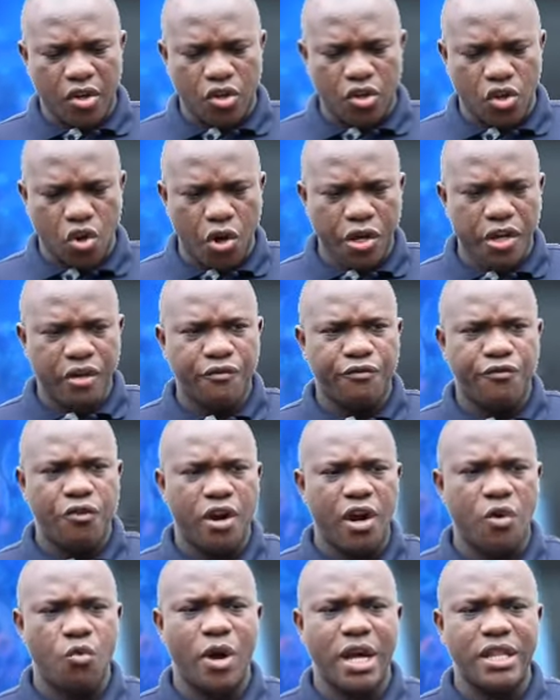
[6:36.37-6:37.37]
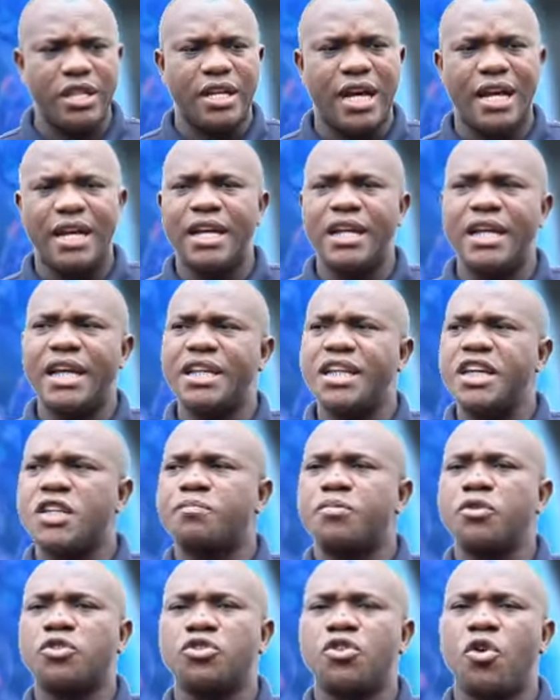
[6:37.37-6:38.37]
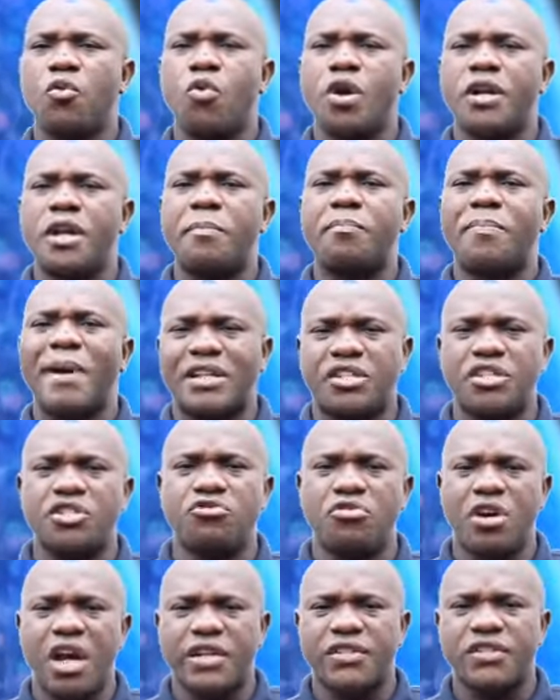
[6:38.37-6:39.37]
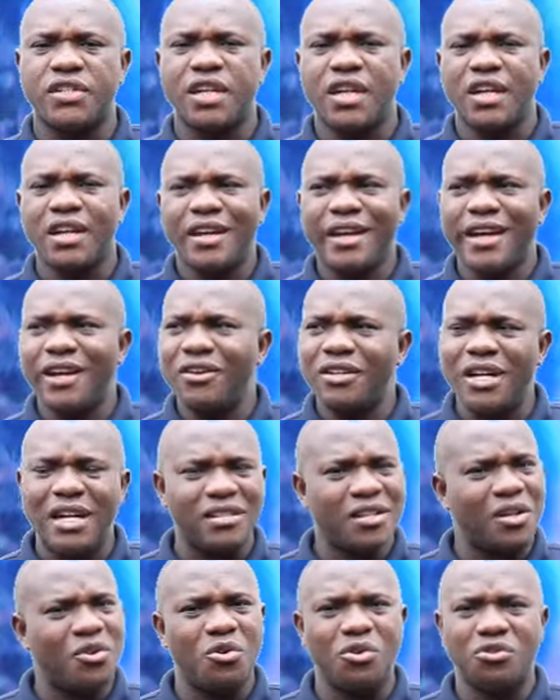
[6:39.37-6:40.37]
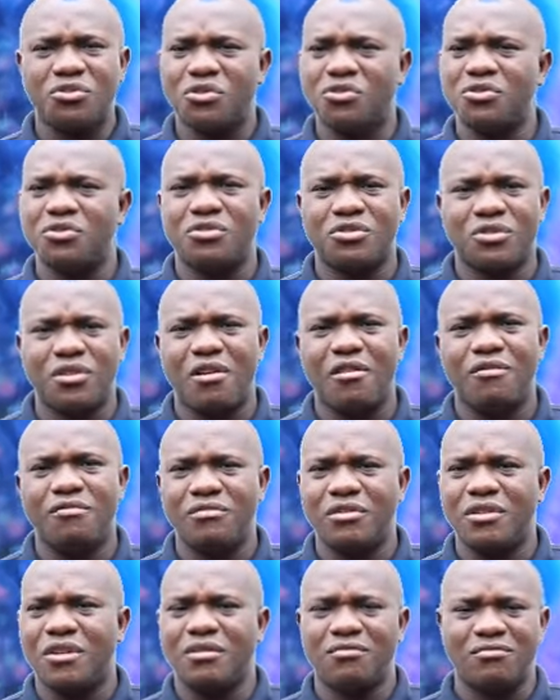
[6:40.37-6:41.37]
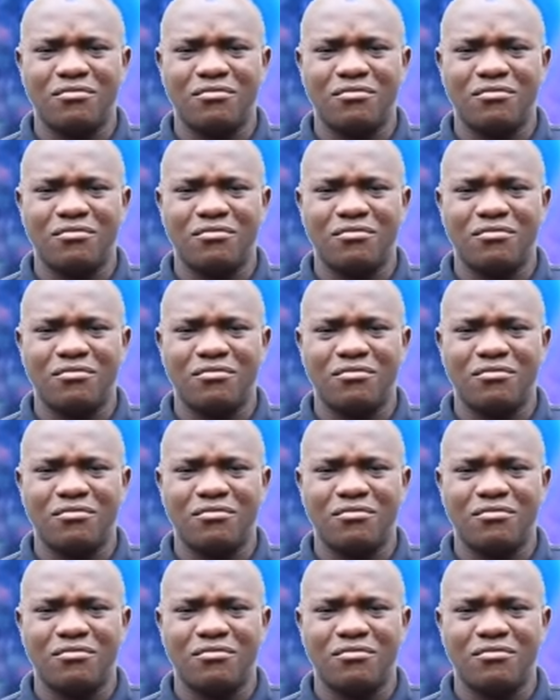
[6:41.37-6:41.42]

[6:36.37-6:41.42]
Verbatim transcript: going for a wedding and the lady is putting on what a party dress. You know, that's a whole total stop no,